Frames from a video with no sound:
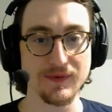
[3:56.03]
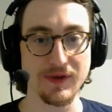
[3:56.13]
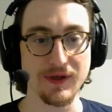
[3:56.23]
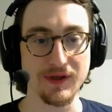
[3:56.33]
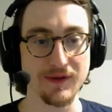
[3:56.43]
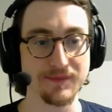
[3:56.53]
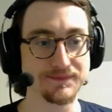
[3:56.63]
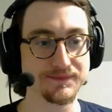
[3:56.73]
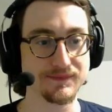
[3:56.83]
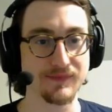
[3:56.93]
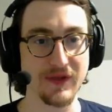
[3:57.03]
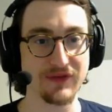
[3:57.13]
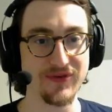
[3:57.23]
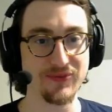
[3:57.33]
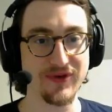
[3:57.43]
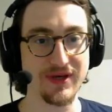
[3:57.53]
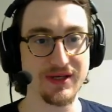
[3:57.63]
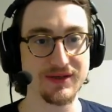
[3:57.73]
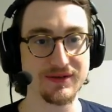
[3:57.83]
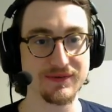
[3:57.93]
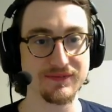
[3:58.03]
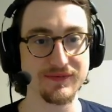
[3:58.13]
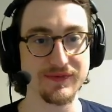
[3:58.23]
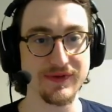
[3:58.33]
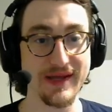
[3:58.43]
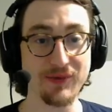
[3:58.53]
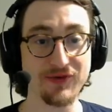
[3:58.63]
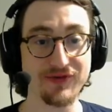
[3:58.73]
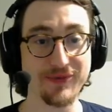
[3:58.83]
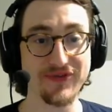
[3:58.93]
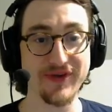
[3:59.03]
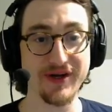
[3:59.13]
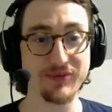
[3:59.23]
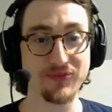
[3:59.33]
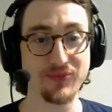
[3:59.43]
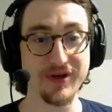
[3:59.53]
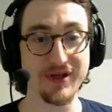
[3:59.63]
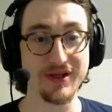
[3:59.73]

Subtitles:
It seems like the damage from this setup is pretty